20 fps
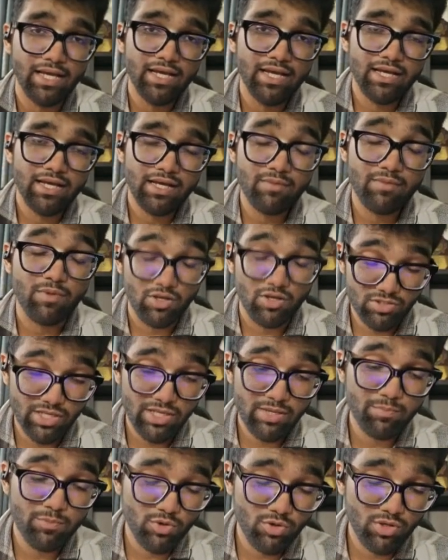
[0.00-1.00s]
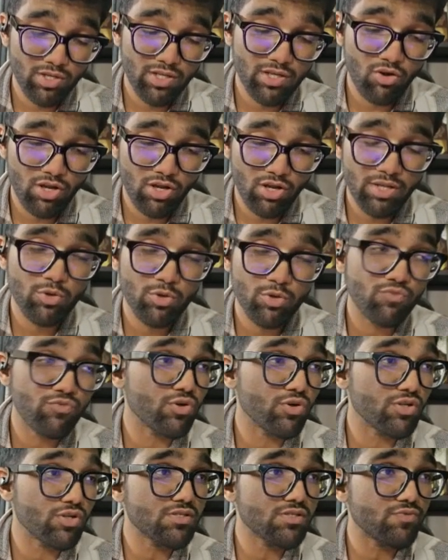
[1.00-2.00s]
on
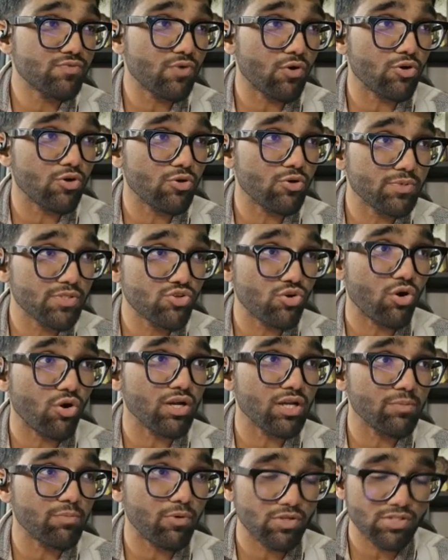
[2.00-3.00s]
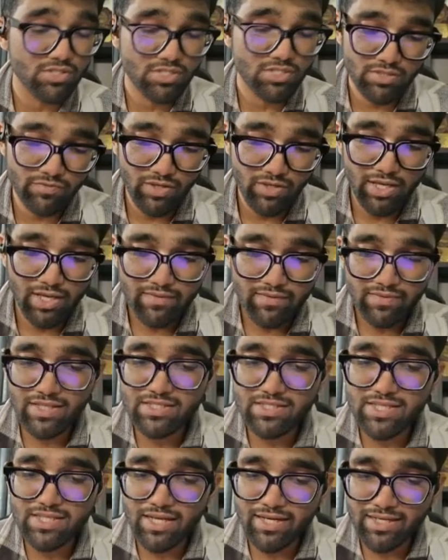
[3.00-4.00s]
immunofluorescence found to be strongly positive,
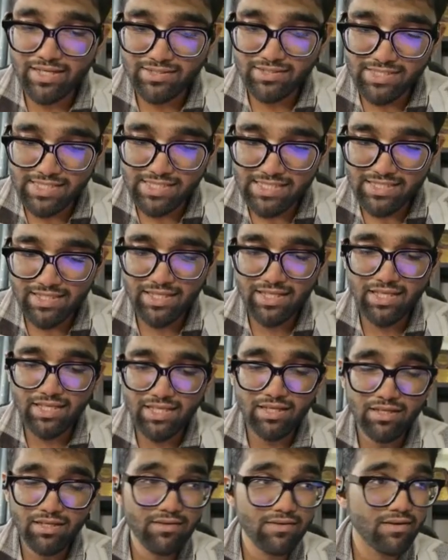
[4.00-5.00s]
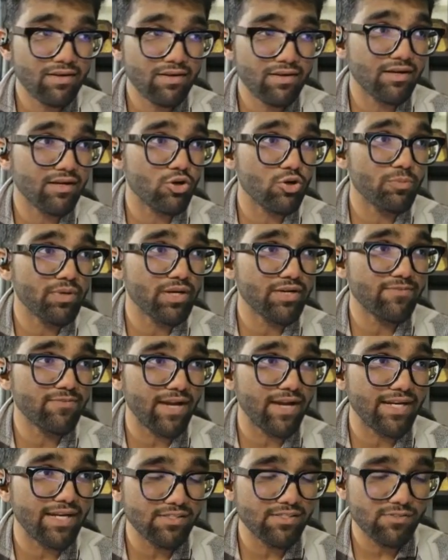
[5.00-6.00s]
these are C3
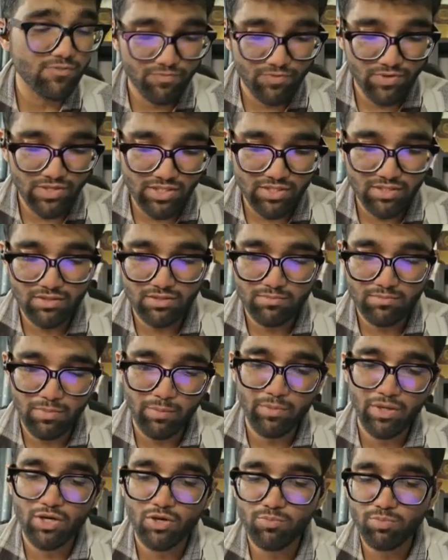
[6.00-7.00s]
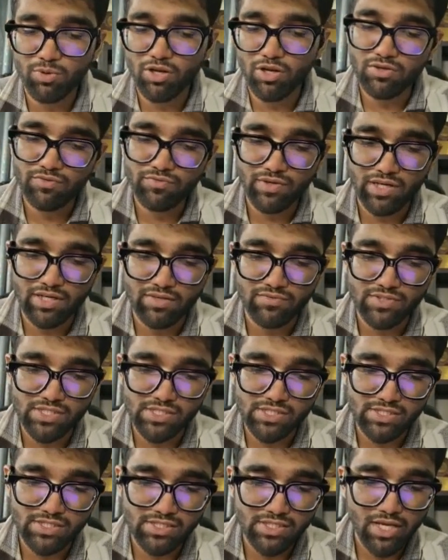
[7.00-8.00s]
glomerulonephritis with membranoproliferative
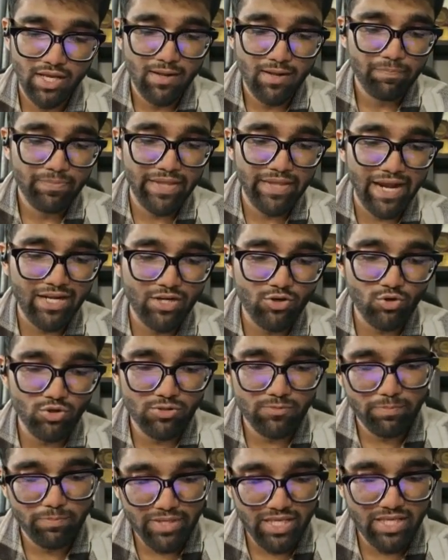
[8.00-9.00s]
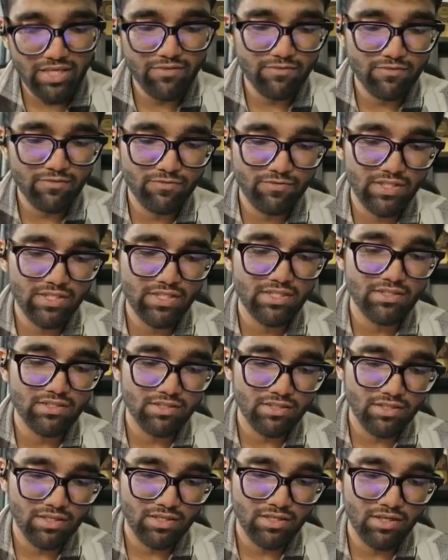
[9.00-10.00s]
changes. That could be with
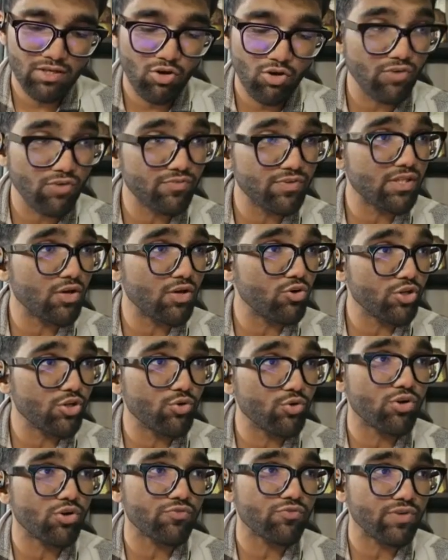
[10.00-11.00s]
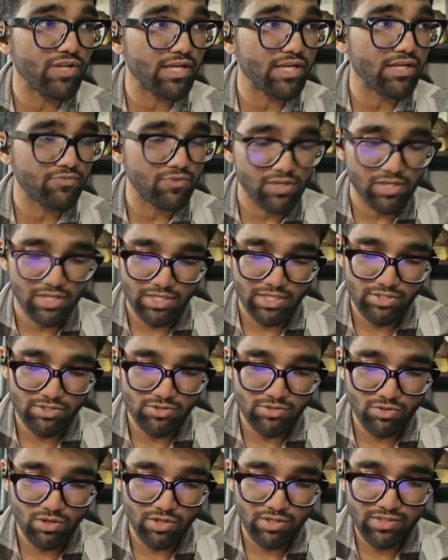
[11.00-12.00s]
or without neutrophilic infiltration.
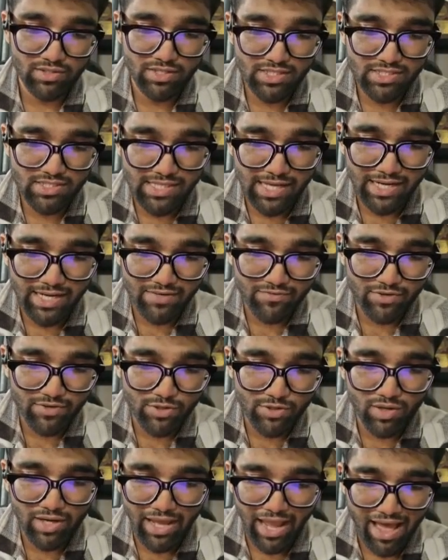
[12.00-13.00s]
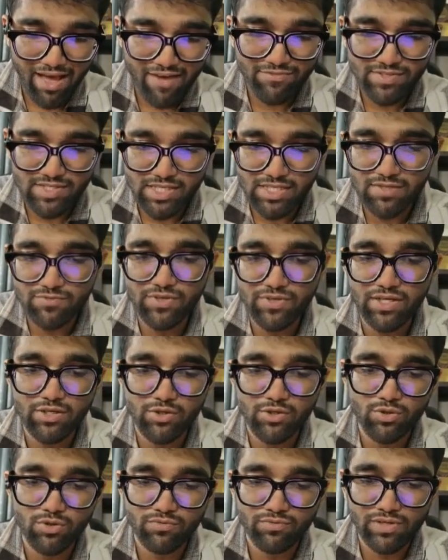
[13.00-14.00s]
So on this side, we don't have significant
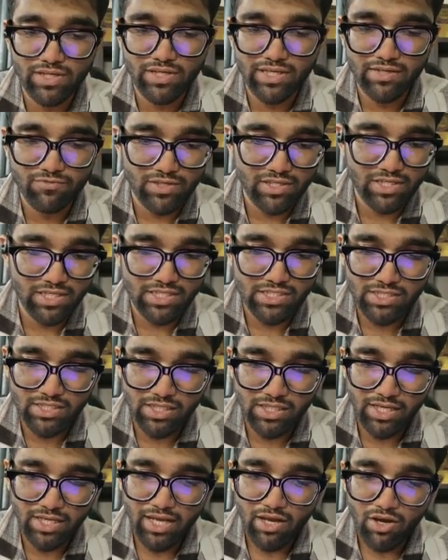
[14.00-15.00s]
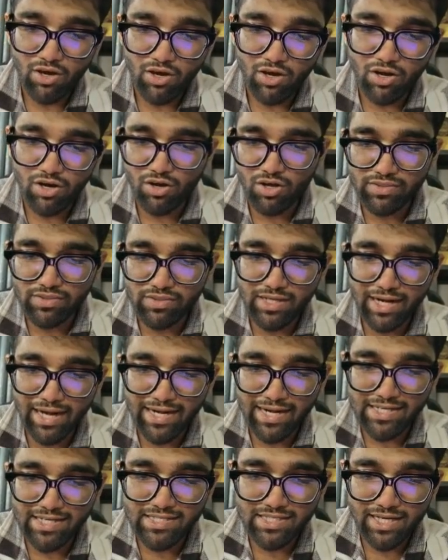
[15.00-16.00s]
neutrophilic infiltration. On the
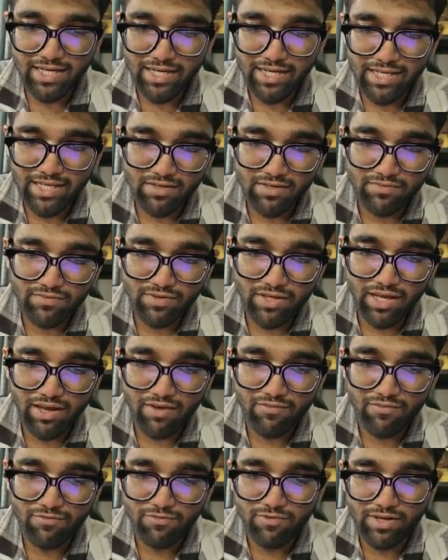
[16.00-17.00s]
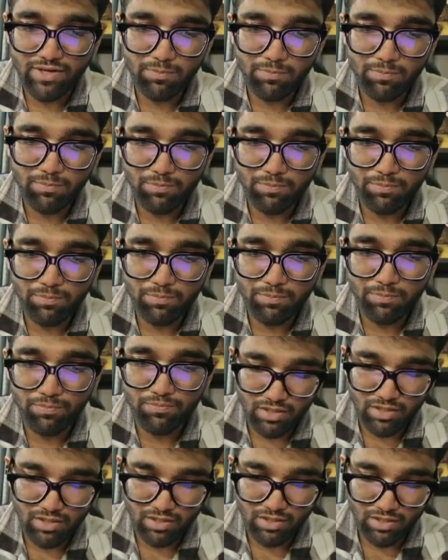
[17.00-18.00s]
right side here, we have very
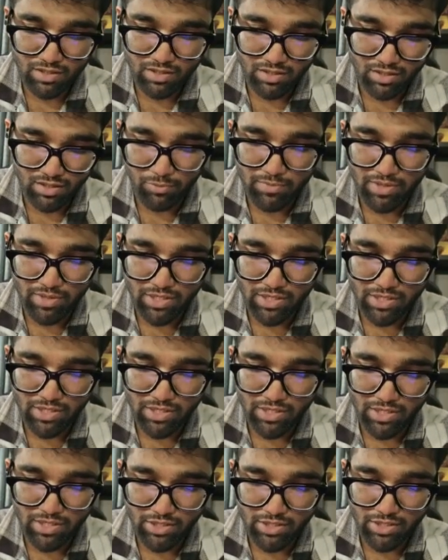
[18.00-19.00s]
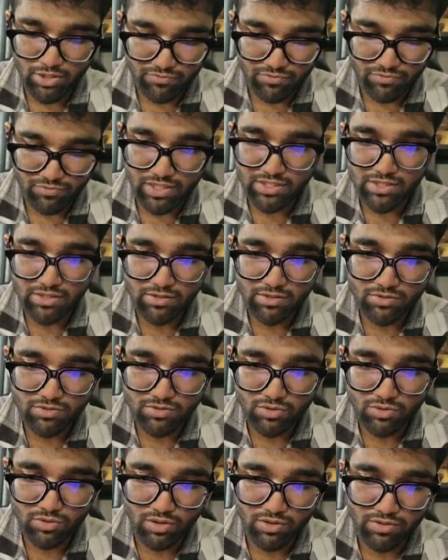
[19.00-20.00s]
prominent neutrophilic infiltration.
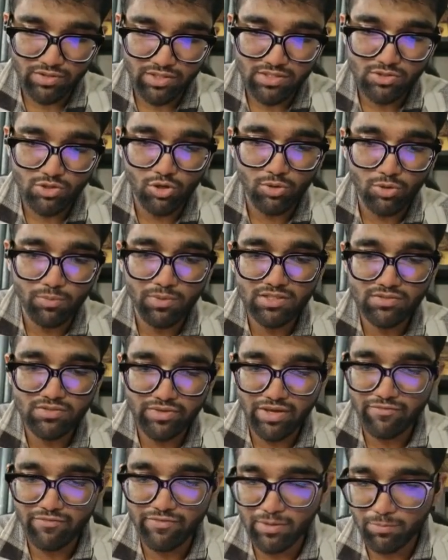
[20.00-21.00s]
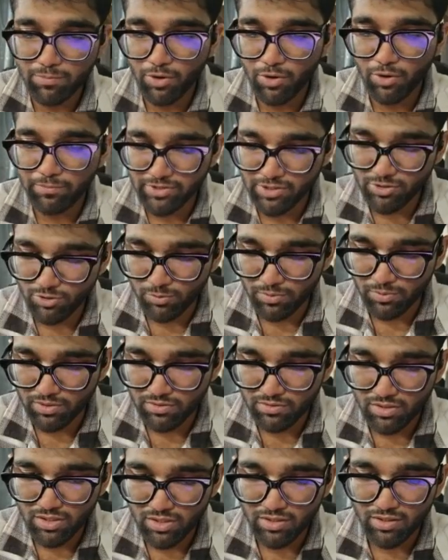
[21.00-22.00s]
So on this glomerulus, we have very prominent
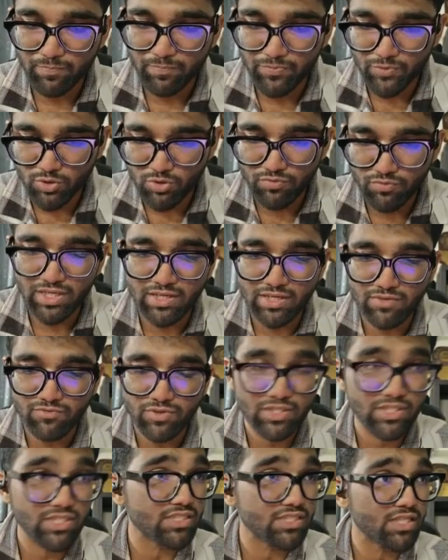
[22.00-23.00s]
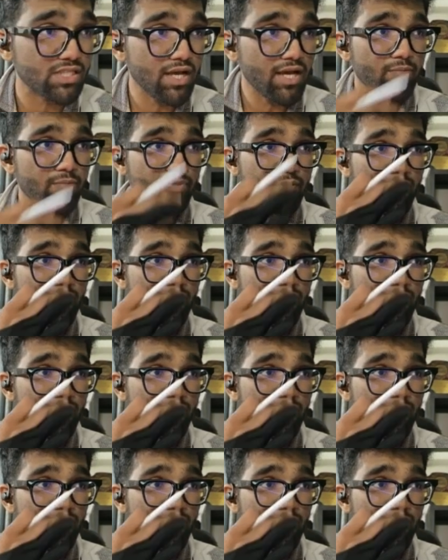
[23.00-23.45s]
neutrophilic infiltration. Now,